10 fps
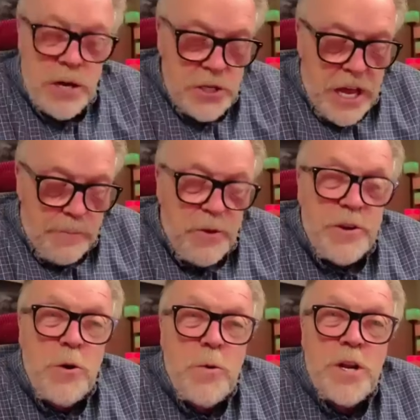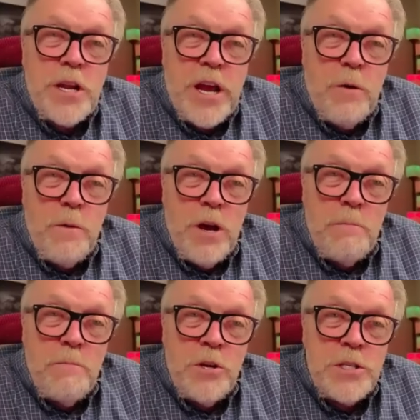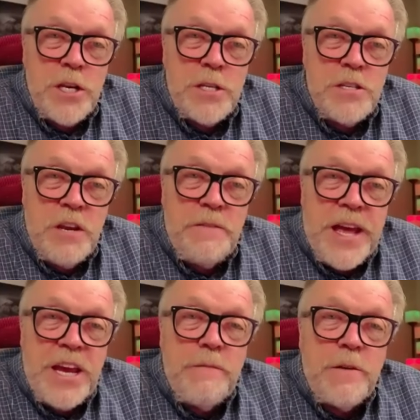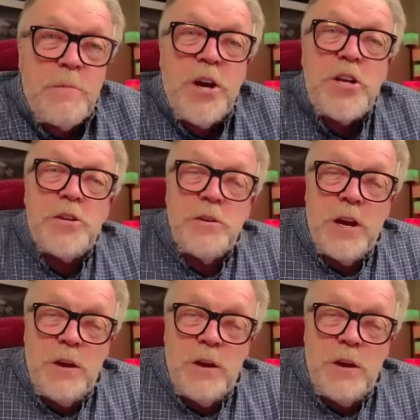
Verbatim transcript: going to stop the recording now. Once again, Steve, thank you very much.